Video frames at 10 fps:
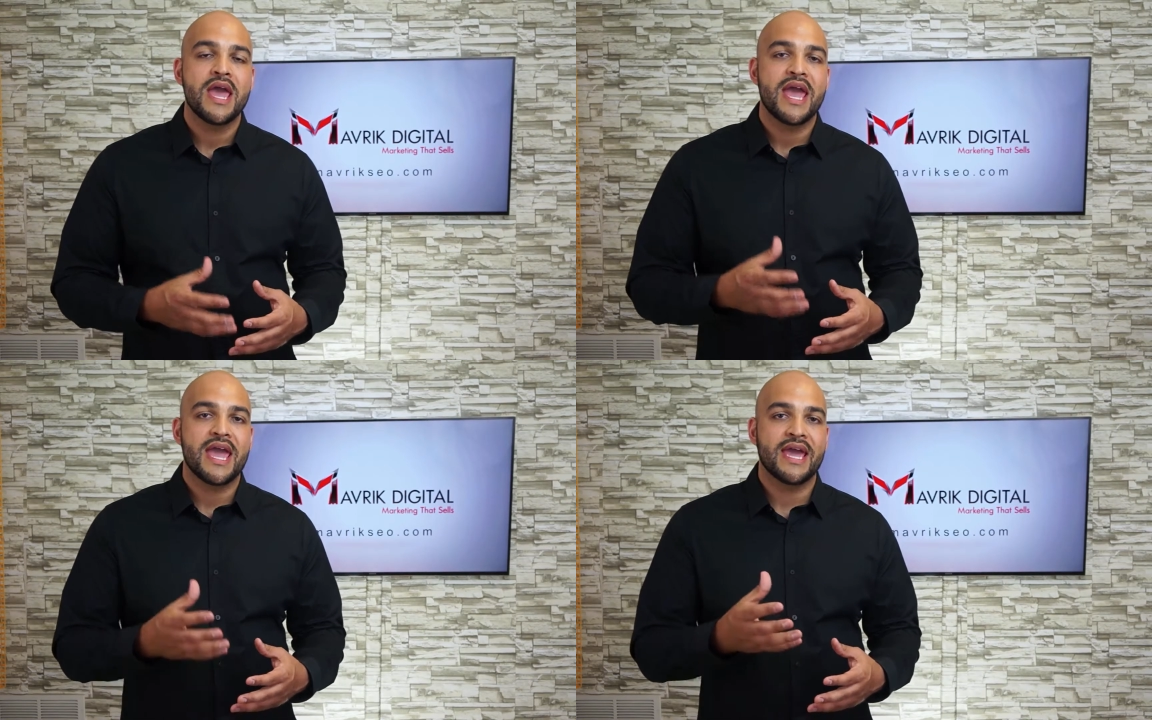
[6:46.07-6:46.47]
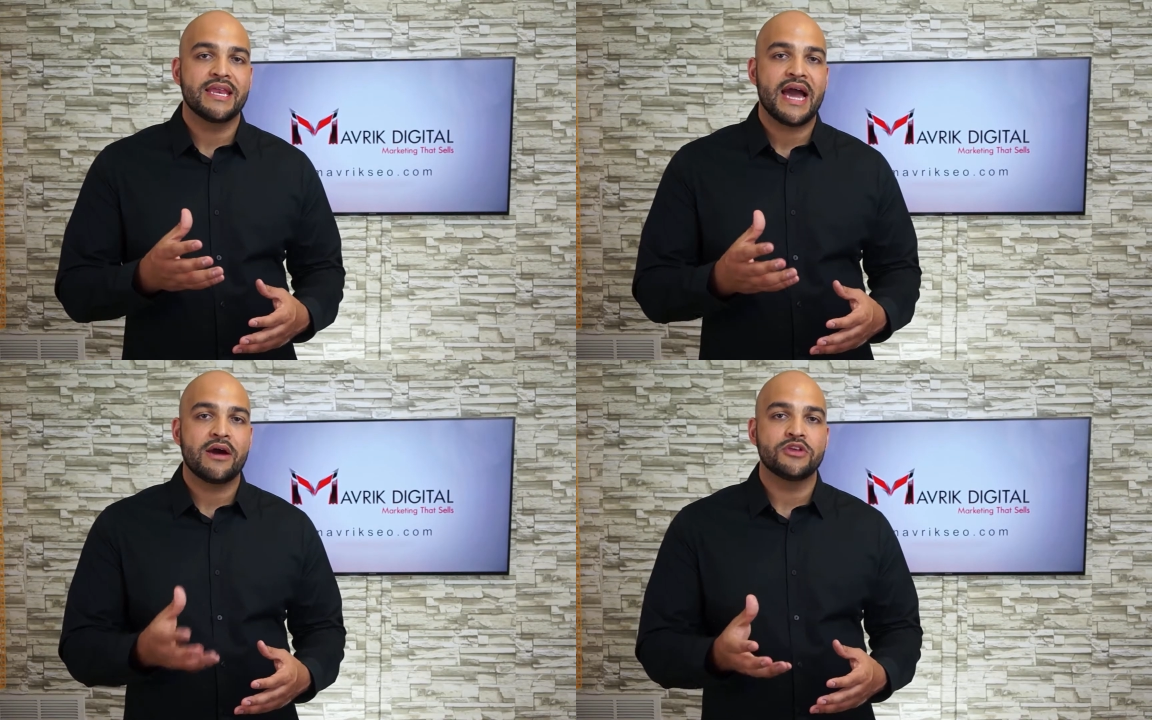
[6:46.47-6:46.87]
and
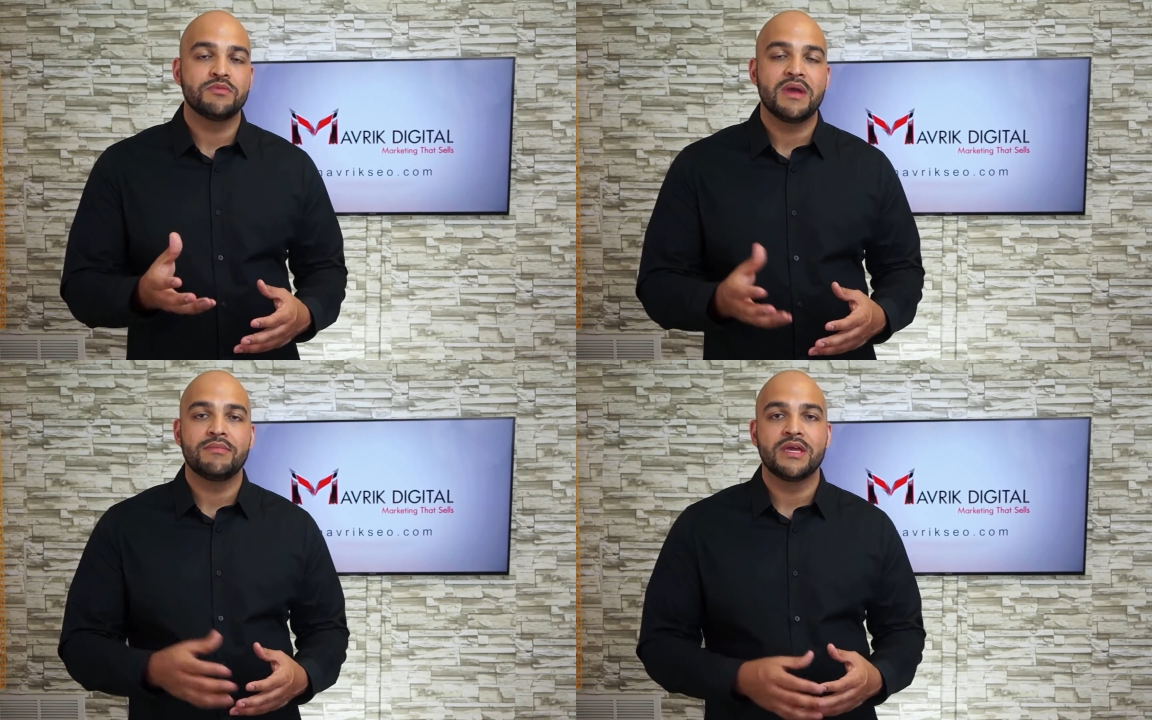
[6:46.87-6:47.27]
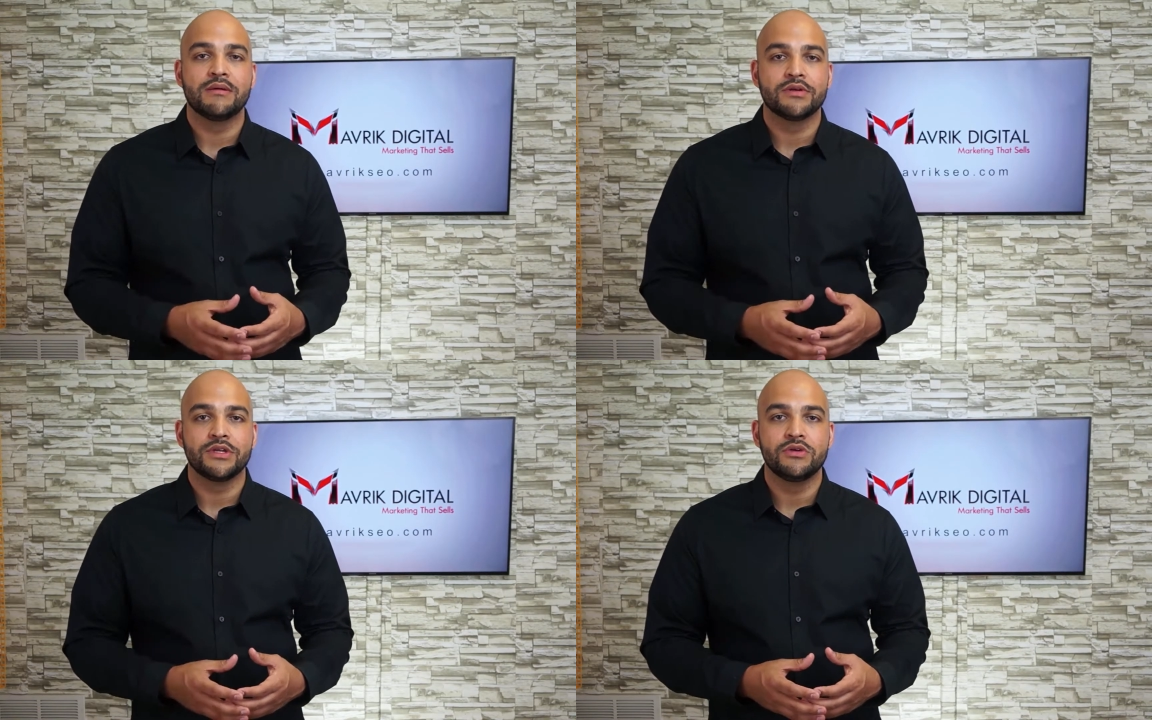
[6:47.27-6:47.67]
how you may be
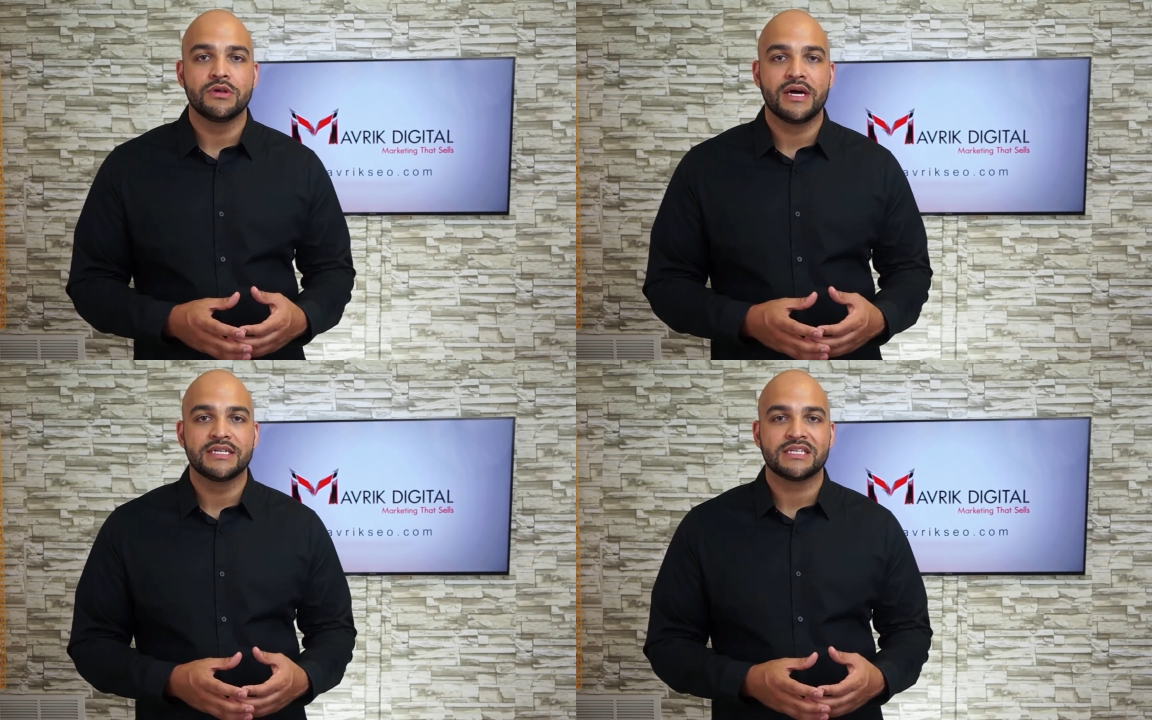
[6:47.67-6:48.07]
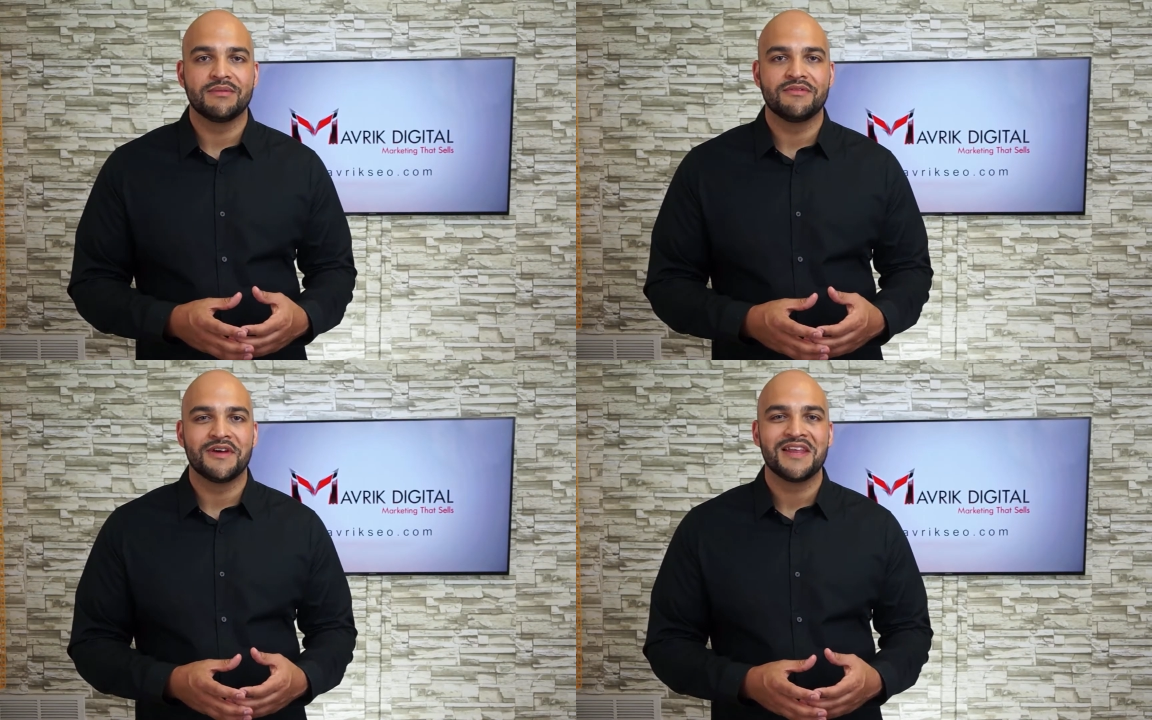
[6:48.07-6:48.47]
able to utilize some
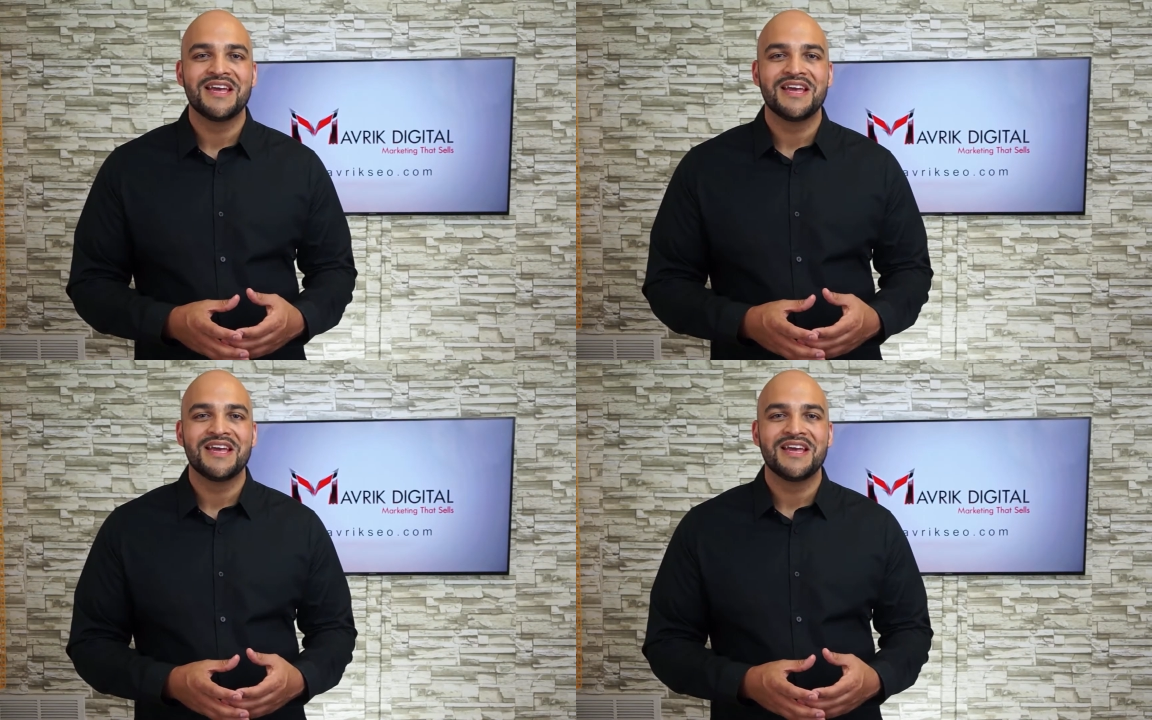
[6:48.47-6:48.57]
of it.